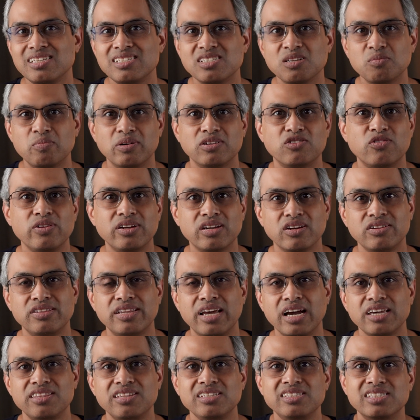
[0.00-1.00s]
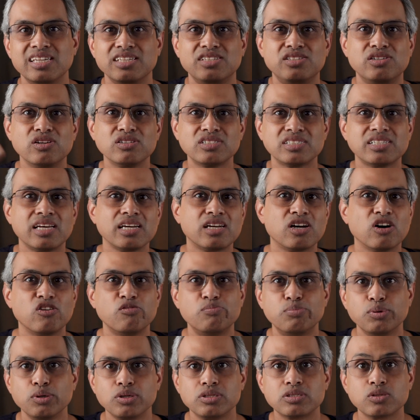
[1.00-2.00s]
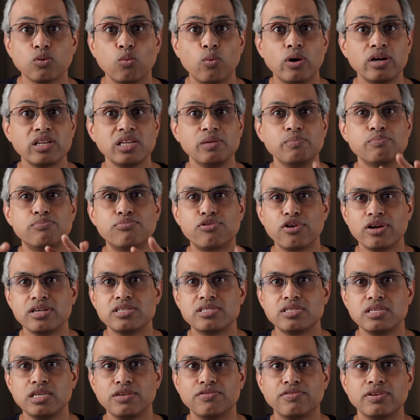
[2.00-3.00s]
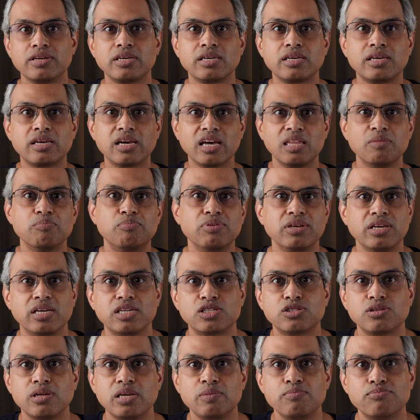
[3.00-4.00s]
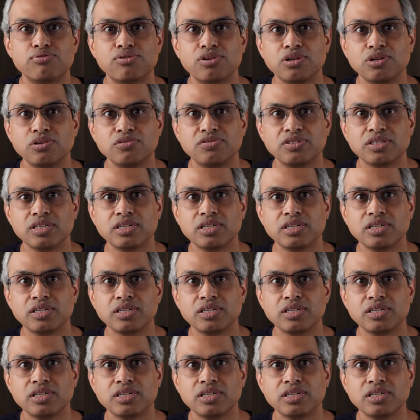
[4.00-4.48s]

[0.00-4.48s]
is about recognizing that your stack of books, while impressive, can be improved.